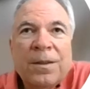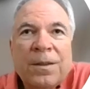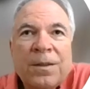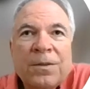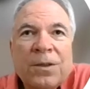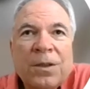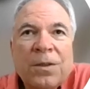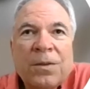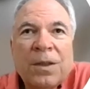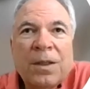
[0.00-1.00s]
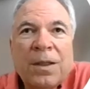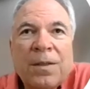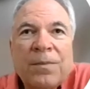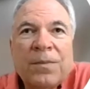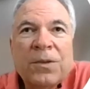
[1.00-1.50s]

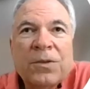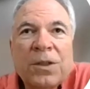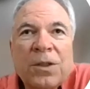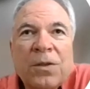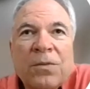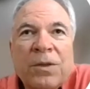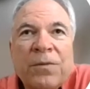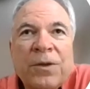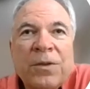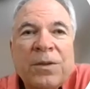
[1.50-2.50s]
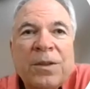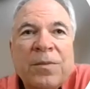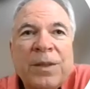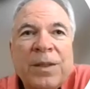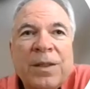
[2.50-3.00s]
So just to go review a little
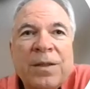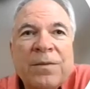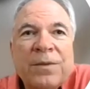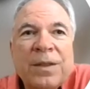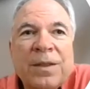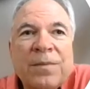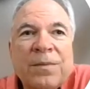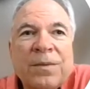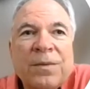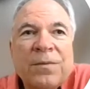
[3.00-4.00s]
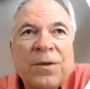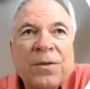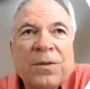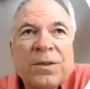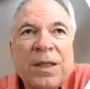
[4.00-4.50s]
bit of
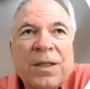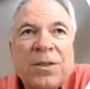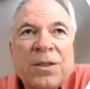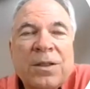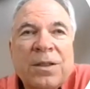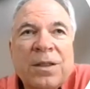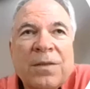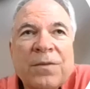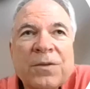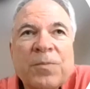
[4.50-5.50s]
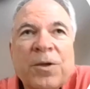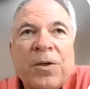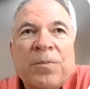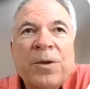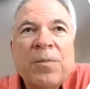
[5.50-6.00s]
fertilization. If a
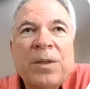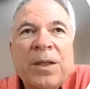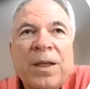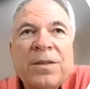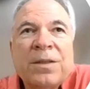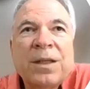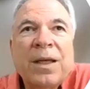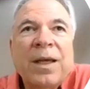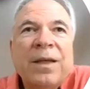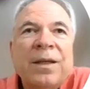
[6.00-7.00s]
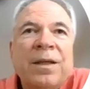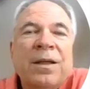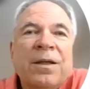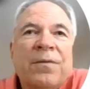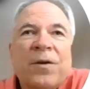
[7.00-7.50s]
sperm permeates the egg,
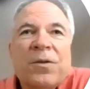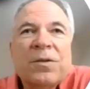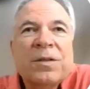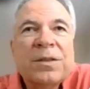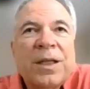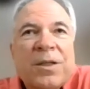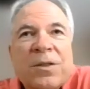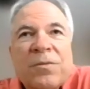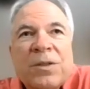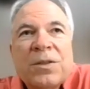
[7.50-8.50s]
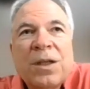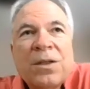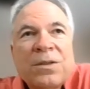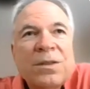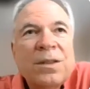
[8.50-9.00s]
fertilization
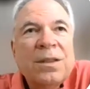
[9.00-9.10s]
results.